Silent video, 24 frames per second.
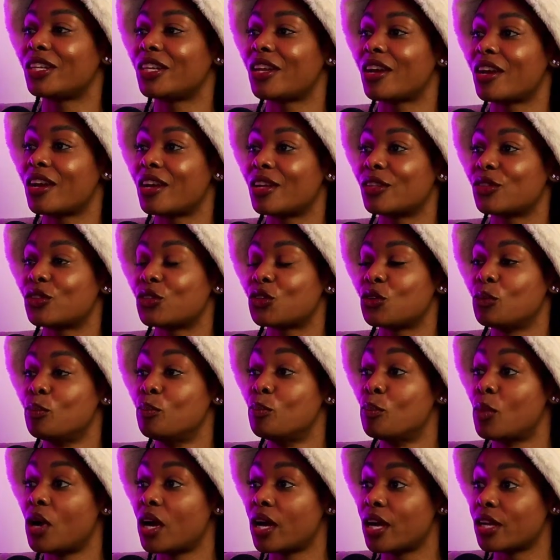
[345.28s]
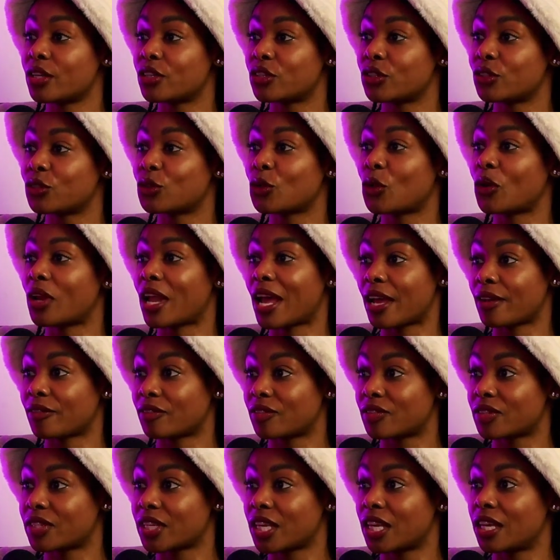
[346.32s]
to learn to merge your
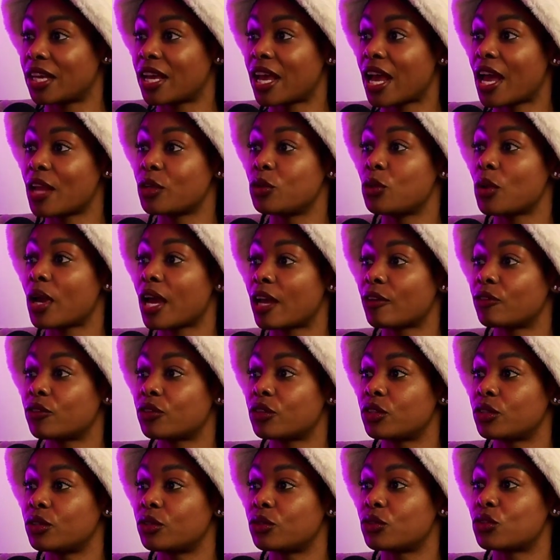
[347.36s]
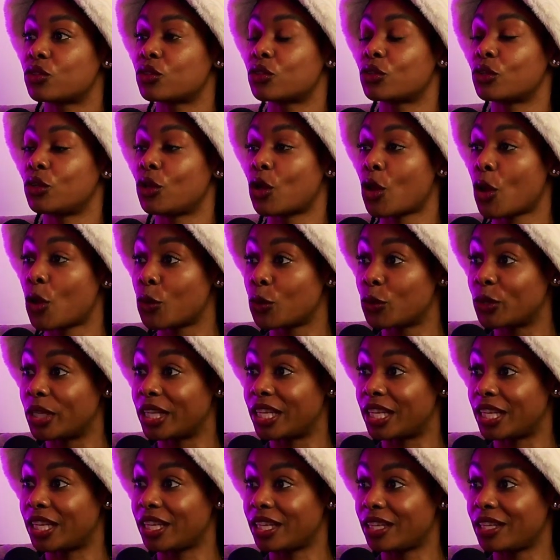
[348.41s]
lives, and you have to
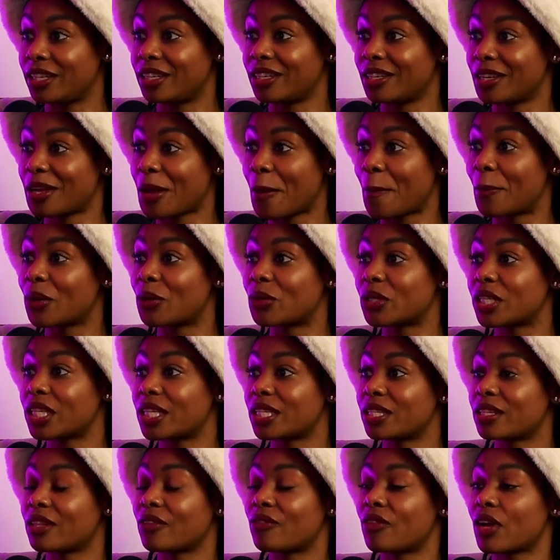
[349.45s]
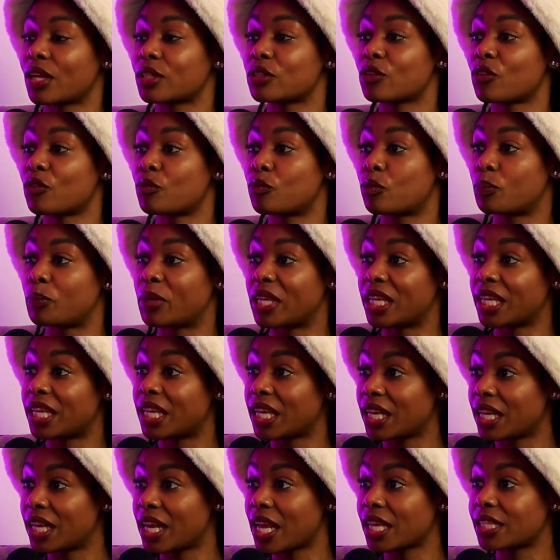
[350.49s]
slowly build into the fact of being
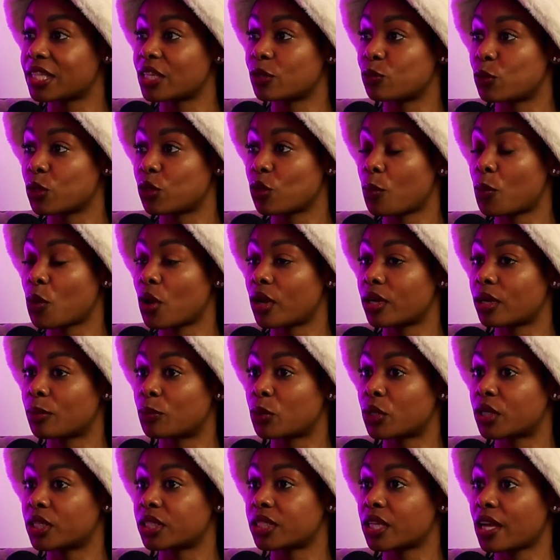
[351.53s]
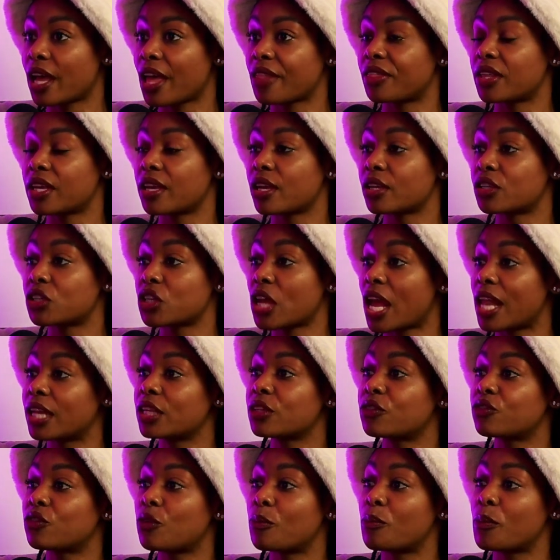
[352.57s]
connected with your partner. Because I think a
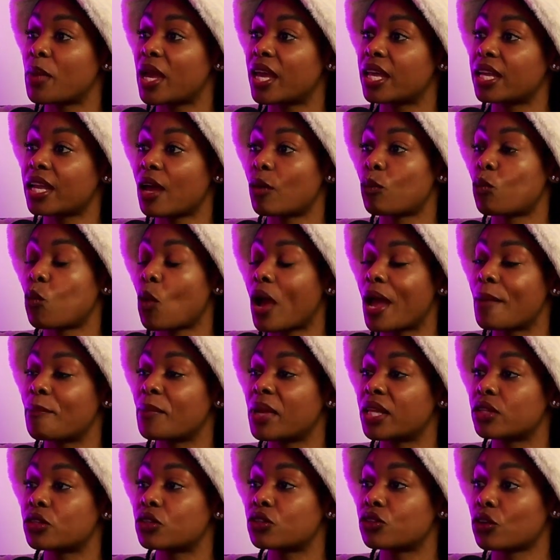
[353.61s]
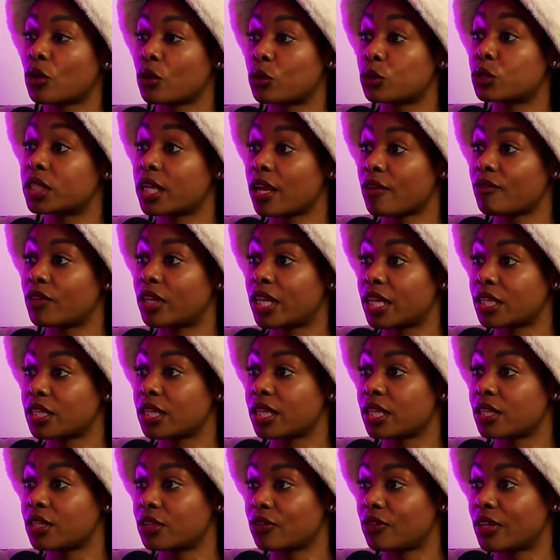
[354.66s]
challenge for men and why men struggle to get
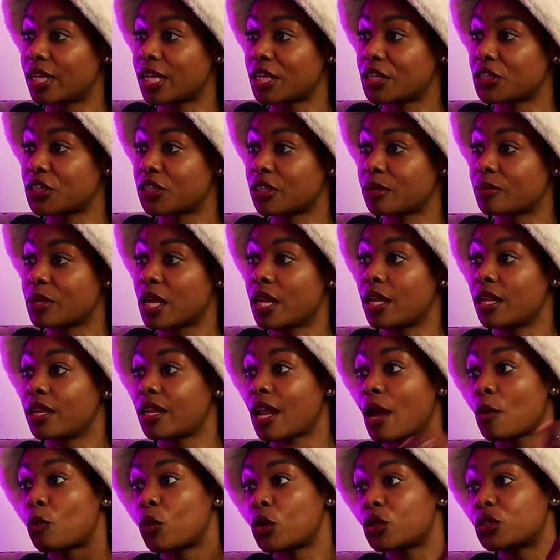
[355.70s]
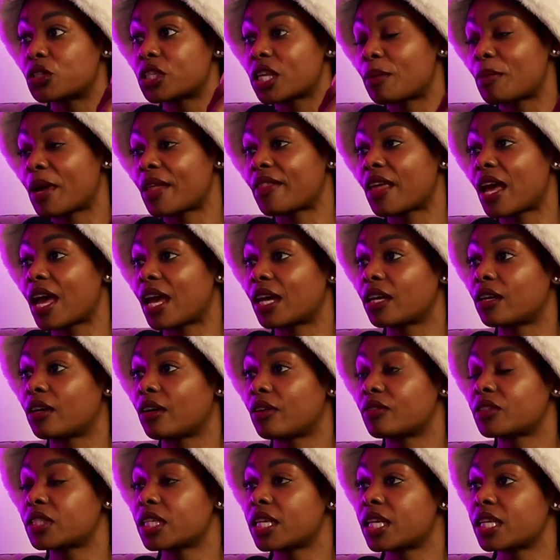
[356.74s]
into relationship, like what you said about the
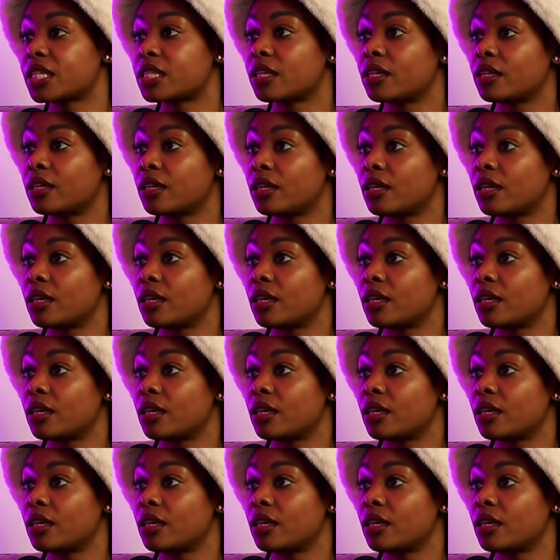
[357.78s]
handcuffs, is